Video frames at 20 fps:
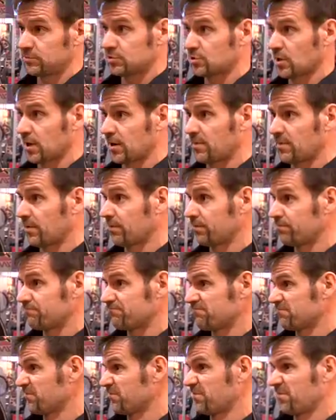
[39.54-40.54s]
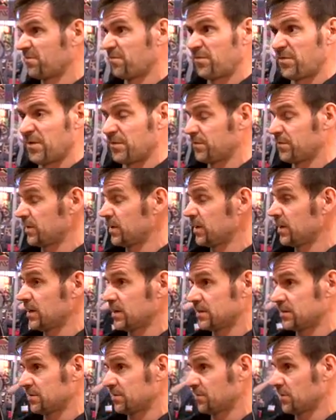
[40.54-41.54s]
tried about 50
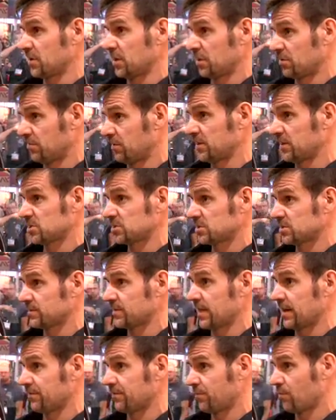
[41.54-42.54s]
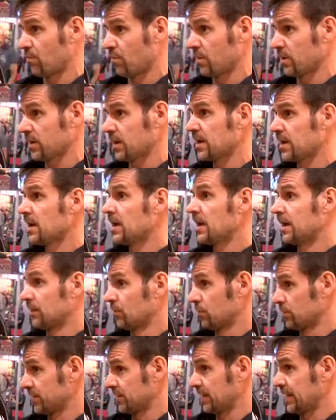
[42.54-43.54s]
different iterations of that fork in
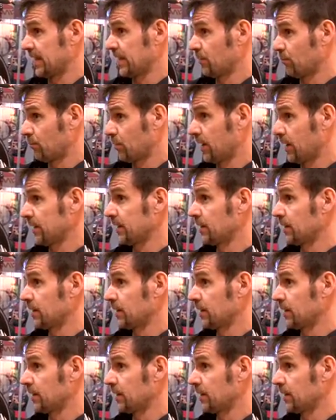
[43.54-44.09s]
order to get it right,